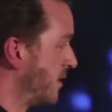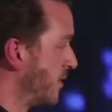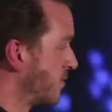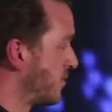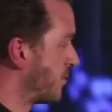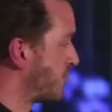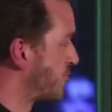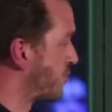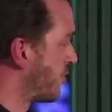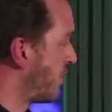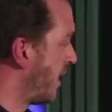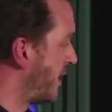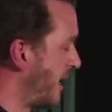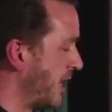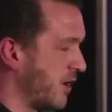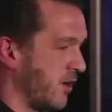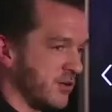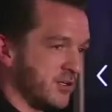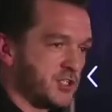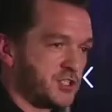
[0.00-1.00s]
So I'm trying a
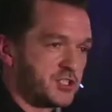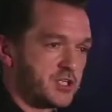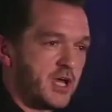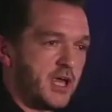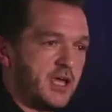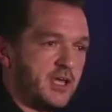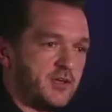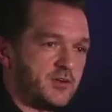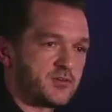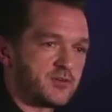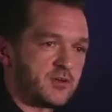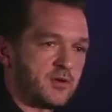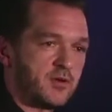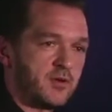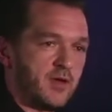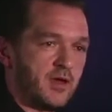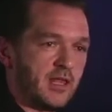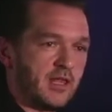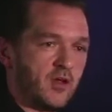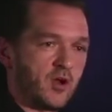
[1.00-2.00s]
lot to change
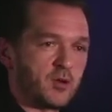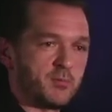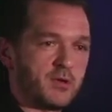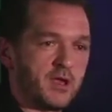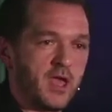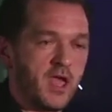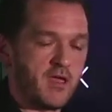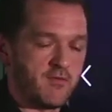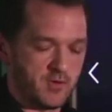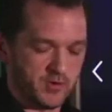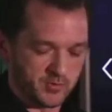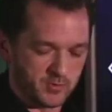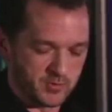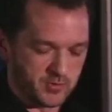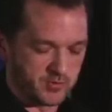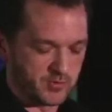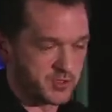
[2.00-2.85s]
a lot of behaviors, which